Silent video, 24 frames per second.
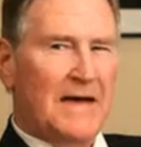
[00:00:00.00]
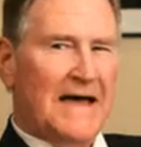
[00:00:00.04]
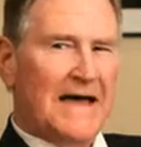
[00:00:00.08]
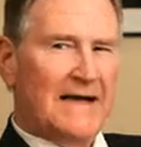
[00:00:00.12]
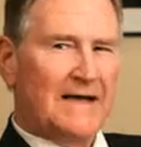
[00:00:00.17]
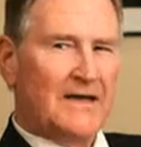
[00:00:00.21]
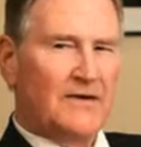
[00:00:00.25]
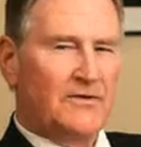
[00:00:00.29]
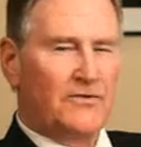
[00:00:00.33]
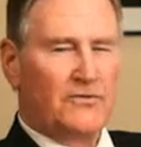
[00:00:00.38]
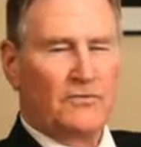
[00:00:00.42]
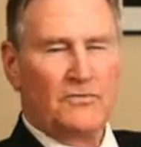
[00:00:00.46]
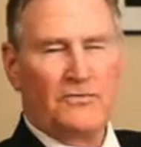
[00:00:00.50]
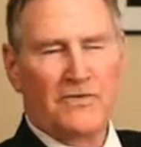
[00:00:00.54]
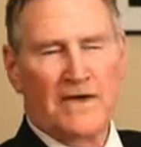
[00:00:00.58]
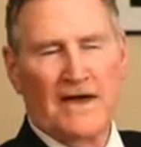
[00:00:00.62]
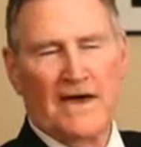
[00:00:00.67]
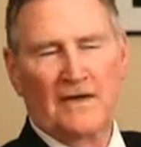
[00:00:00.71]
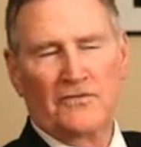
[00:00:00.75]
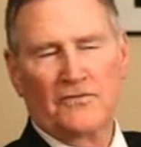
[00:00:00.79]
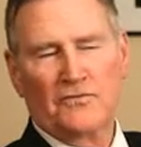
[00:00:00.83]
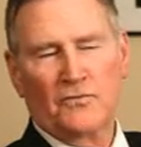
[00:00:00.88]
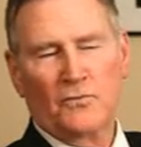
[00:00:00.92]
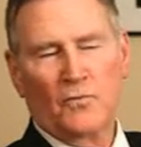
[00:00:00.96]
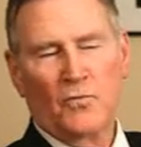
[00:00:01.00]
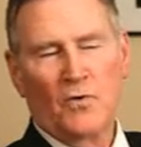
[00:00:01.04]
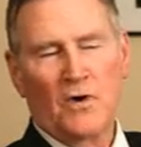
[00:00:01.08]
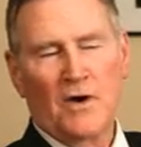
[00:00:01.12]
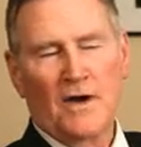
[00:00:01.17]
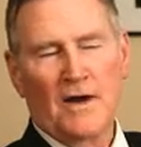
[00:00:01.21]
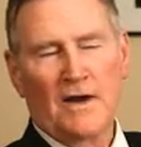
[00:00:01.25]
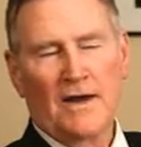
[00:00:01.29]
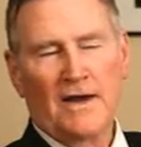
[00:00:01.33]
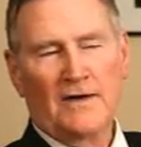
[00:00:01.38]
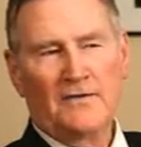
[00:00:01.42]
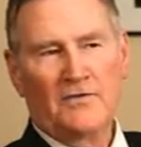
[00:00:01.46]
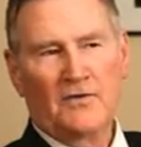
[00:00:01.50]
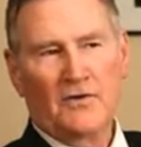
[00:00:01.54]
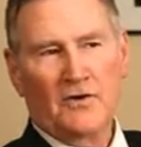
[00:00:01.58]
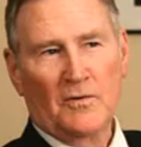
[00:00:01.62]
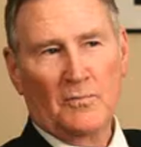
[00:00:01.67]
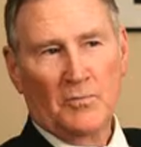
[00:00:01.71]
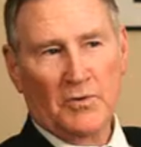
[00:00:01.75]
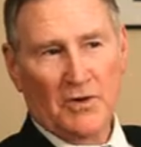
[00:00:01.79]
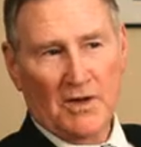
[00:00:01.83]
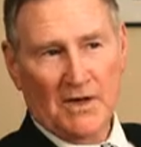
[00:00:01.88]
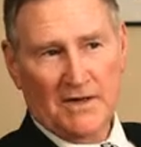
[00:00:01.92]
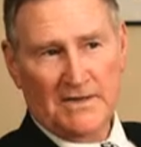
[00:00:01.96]
Back in 2001, I took
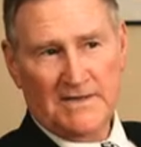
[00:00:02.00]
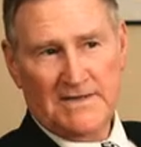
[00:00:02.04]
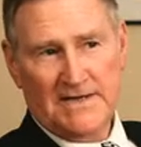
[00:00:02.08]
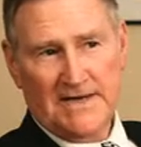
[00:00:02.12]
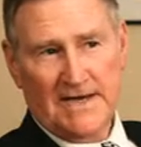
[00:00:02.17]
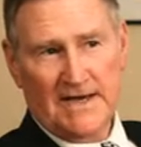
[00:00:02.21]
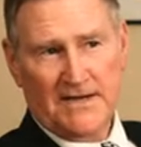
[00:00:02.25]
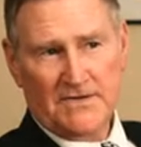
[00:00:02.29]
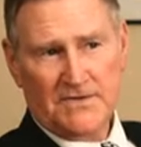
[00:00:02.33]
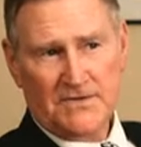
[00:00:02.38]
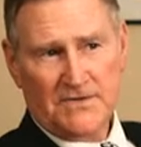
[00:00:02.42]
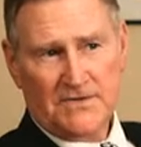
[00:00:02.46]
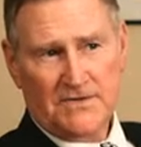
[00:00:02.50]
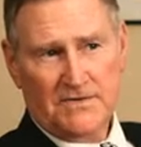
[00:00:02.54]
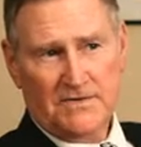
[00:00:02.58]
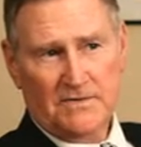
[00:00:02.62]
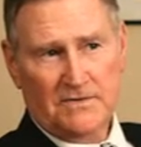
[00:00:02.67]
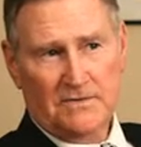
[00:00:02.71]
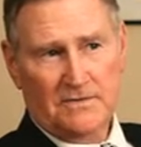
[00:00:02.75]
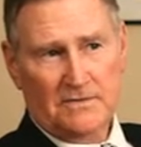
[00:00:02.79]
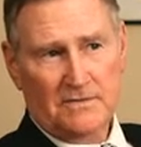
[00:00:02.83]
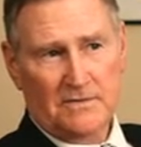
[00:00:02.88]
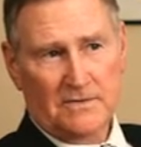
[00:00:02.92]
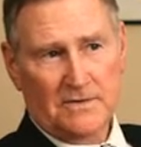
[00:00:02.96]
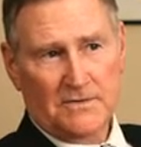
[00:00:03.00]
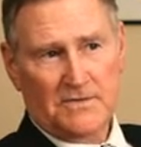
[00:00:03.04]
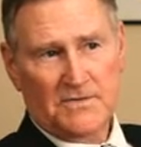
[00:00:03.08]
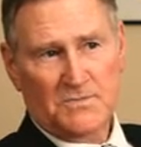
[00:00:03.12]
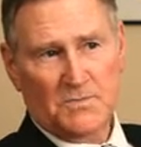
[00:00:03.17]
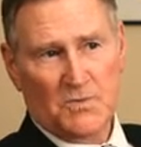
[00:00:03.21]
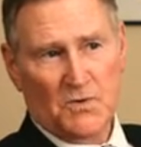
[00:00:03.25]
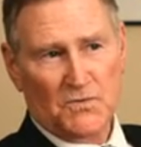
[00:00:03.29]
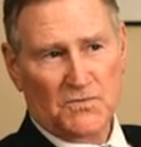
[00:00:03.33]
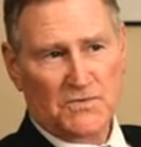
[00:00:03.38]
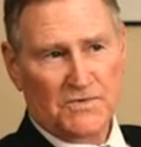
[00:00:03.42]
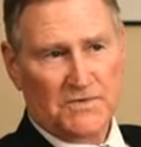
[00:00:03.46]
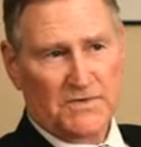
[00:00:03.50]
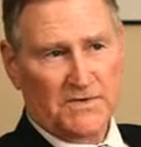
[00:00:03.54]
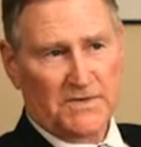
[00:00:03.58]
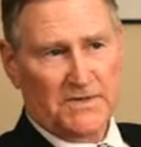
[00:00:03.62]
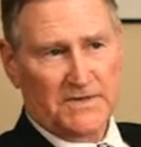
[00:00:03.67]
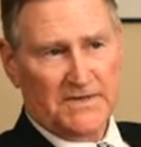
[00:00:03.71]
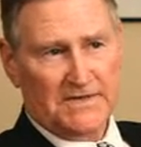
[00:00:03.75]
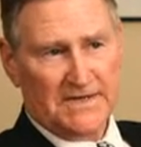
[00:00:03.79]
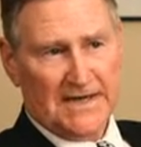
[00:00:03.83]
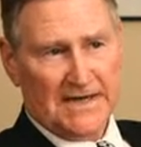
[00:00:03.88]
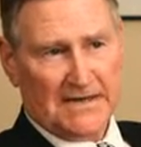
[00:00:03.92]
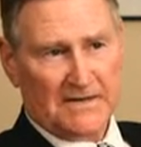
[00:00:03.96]
a blood test that's supposed to
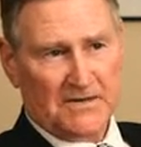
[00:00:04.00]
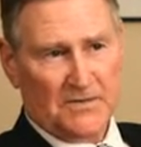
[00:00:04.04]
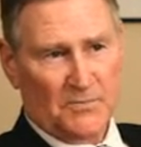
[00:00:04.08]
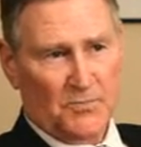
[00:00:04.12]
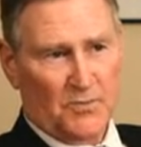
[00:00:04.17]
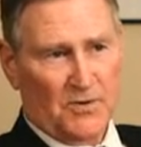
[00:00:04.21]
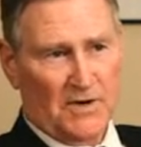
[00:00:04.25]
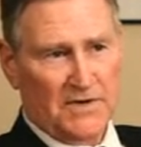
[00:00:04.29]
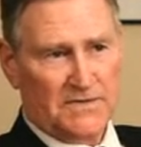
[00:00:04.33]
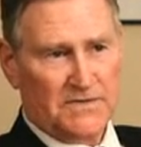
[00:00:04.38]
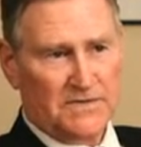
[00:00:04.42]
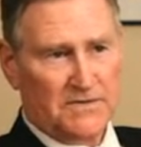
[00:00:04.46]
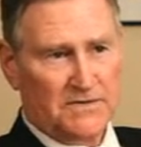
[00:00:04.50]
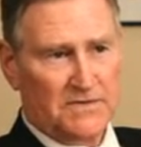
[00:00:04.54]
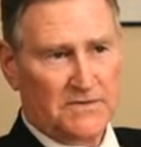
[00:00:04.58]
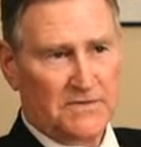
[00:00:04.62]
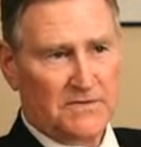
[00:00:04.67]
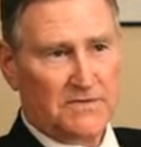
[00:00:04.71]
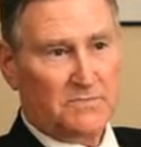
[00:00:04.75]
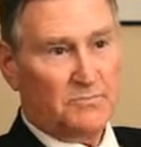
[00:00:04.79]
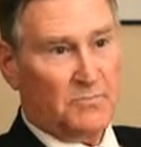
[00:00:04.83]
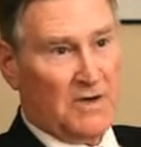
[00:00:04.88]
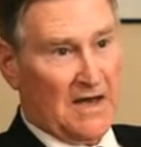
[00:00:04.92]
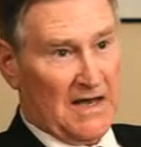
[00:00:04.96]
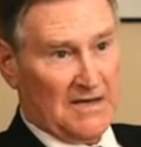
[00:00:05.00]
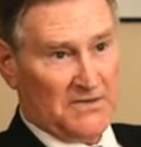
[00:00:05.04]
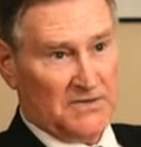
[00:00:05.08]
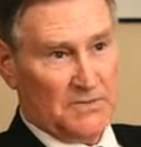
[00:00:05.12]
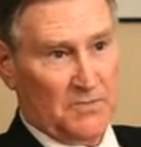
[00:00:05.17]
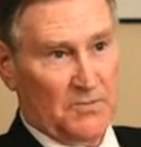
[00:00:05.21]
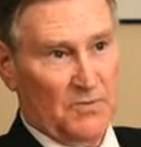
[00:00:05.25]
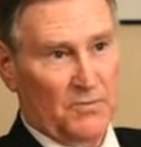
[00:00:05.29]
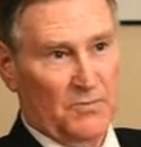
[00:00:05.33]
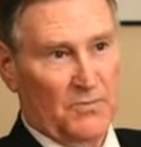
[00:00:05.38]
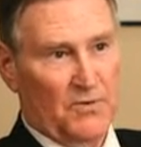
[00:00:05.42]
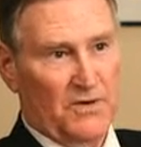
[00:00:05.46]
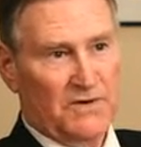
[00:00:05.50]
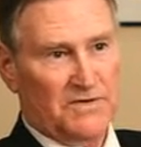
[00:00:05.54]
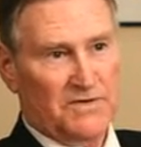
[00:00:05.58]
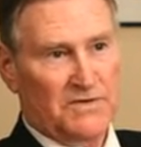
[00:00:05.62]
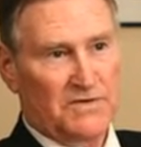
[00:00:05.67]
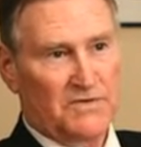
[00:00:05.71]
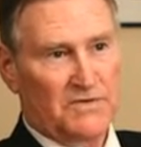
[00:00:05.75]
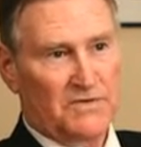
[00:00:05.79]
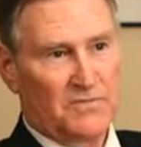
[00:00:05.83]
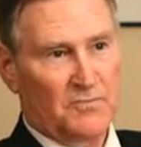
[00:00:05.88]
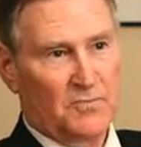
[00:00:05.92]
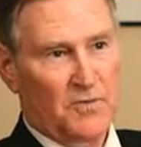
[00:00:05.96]
detect the possible
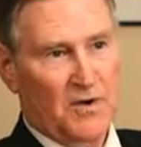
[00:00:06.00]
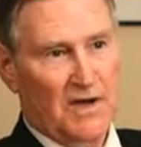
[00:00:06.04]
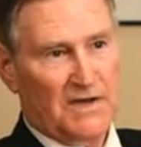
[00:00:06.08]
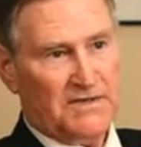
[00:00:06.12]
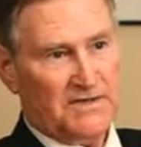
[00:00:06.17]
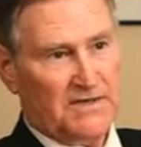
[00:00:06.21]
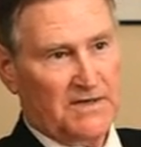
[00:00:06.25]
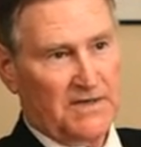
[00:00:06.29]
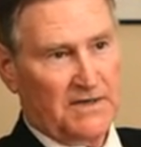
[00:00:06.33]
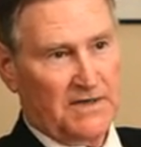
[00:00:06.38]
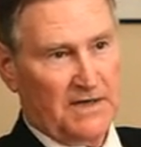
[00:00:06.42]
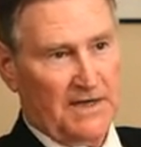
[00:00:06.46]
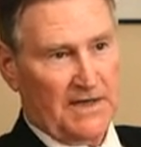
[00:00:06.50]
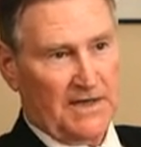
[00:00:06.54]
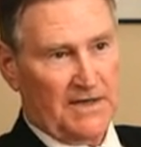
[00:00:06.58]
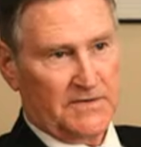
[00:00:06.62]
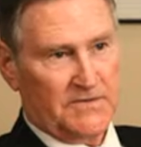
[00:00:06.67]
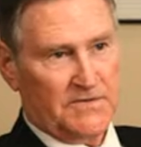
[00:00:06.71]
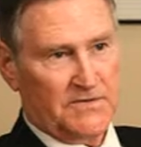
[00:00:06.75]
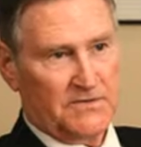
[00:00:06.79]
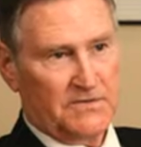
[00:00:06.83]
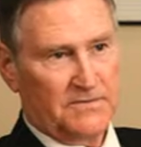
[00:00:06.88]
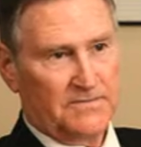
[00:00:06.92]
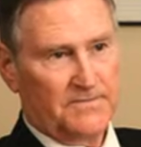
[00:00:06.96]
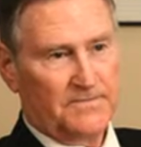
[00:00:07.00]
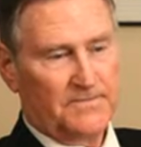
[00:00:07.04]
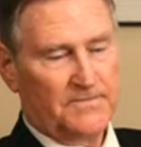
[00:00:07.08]
presence of prostate cancer.